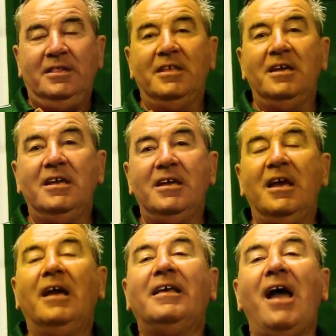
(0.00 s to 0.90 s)
the
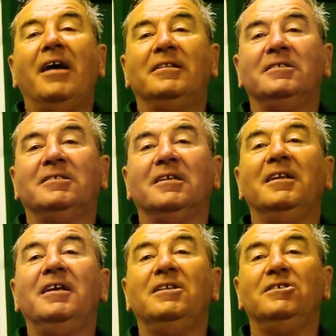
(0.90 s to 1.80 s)
guidance and
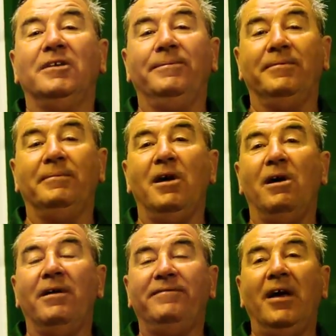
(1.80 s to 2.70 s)
leadership from the
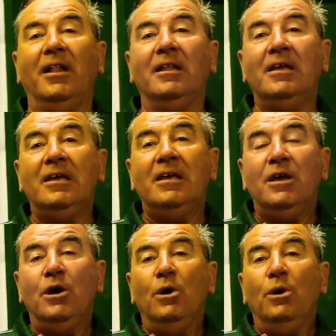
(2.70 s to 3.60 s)

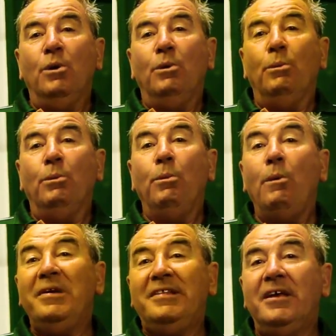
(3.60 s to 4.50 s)
RFL.
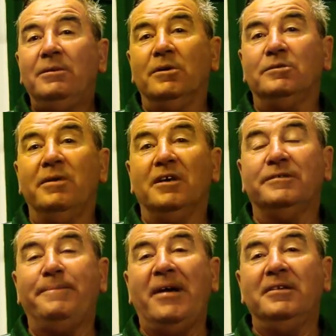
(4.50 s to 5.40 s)
What we did was we
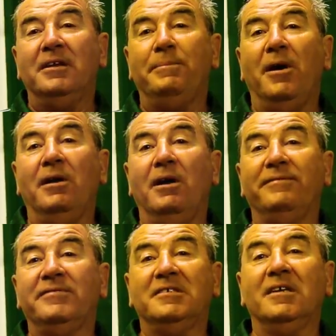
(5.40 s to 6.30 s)
expanded upon our
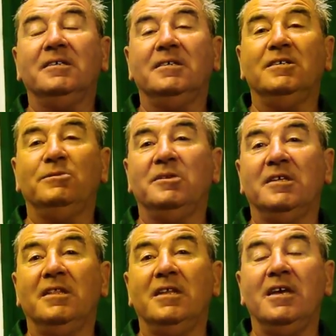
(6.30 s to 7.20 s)
facilities
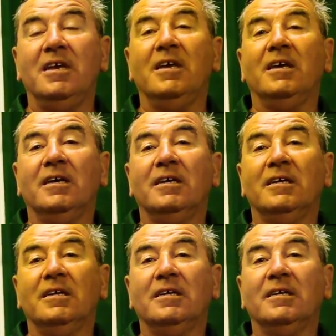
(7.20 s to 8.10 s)
within the
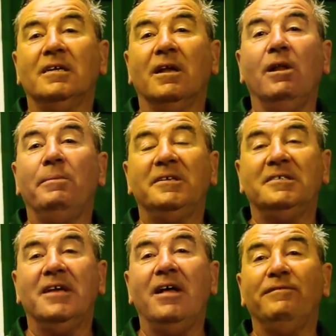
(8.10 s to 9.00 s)
club
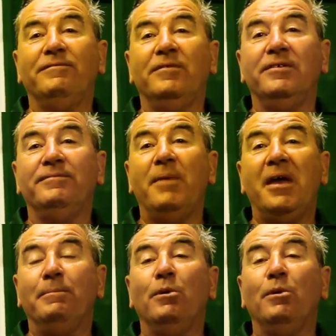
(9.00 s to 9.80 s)
itself. We've made